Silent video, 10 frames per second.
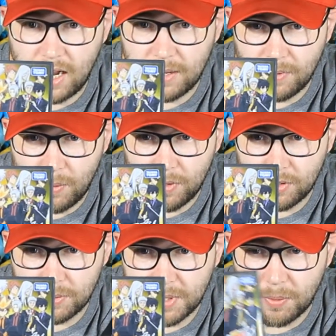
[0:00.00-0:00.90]
I am not
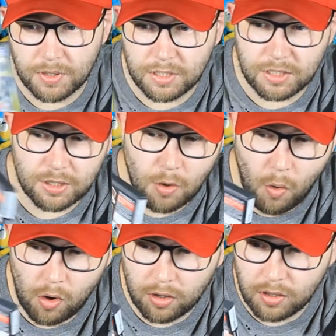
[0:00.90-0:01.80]
100% what it's
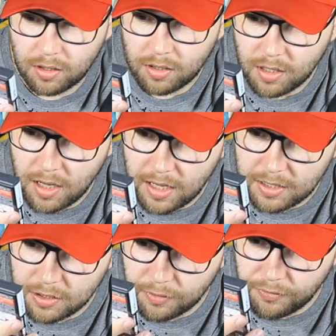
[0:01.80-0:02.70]
called.
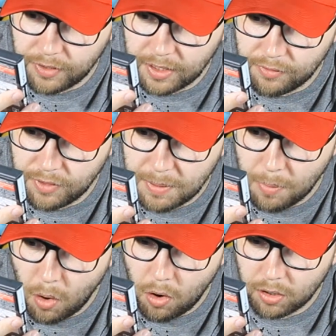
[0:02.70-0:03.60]
It's something
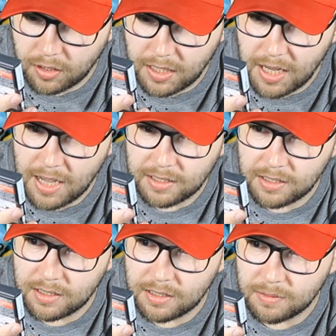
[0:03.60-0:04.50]
Reborn
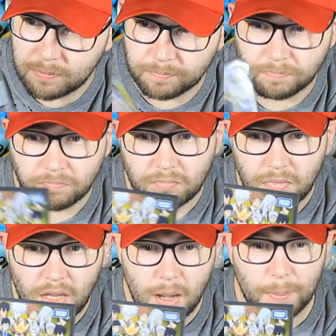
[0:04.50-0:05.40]
DS
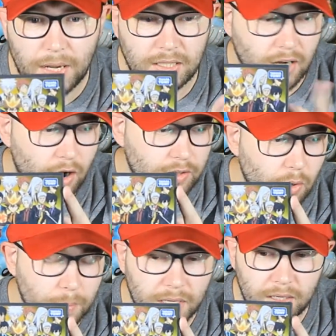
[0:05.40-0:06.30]
by Takara
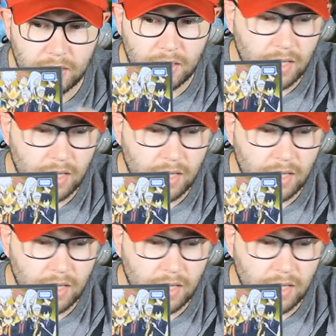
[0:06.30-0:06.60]
Tomy.